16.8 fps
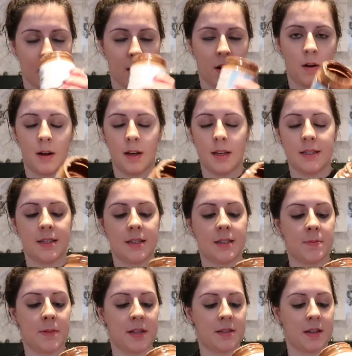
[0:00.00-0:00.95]
Oh, it still
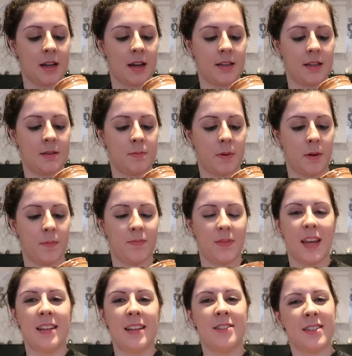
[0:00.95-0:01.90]
smells nice,
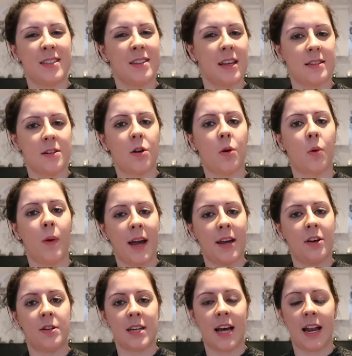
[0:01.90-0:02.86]
but it's not
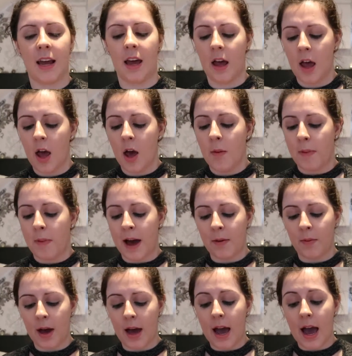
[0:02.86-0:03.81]
quite Nutella.
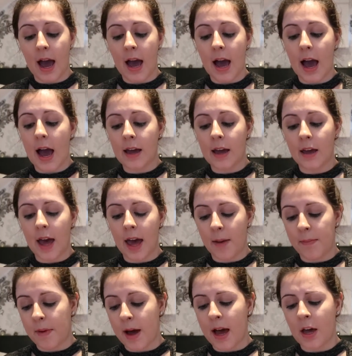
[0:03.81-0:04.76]
But
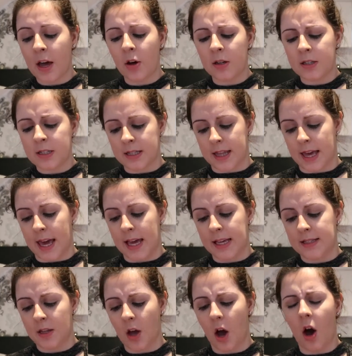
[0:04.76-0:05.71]
I ordered
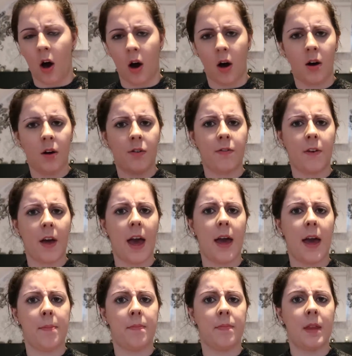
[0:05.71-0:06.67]
this off
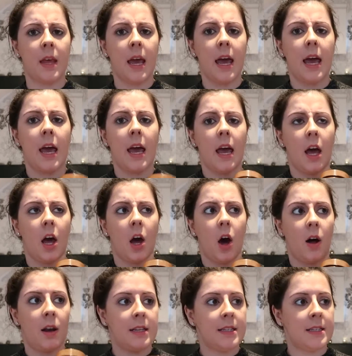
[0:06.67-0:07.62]

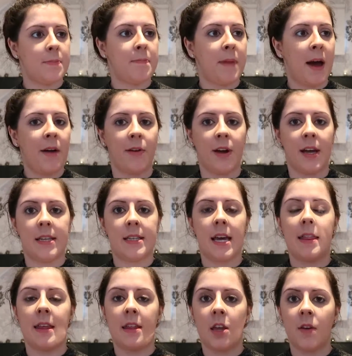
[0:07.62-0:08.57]
Holland and Barrett,
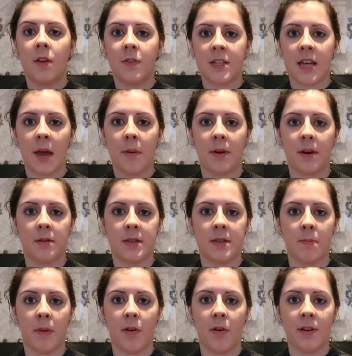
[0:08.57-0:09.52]
and then the other day when I was
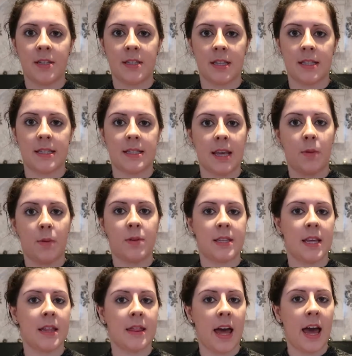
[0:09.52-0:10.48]
in Morrison's, it
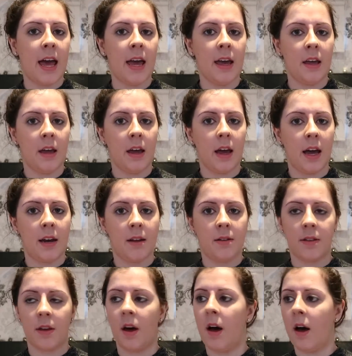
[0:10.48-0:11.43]
was in there, and I
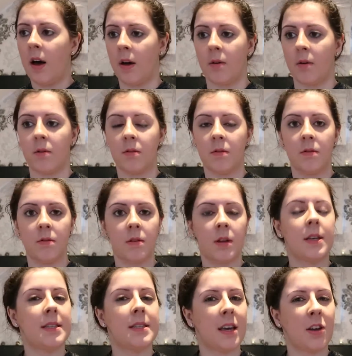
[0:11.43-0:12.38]
thought, oh,
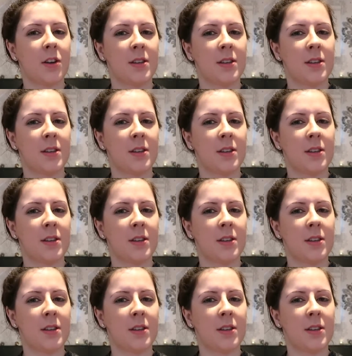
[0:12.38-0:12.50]
because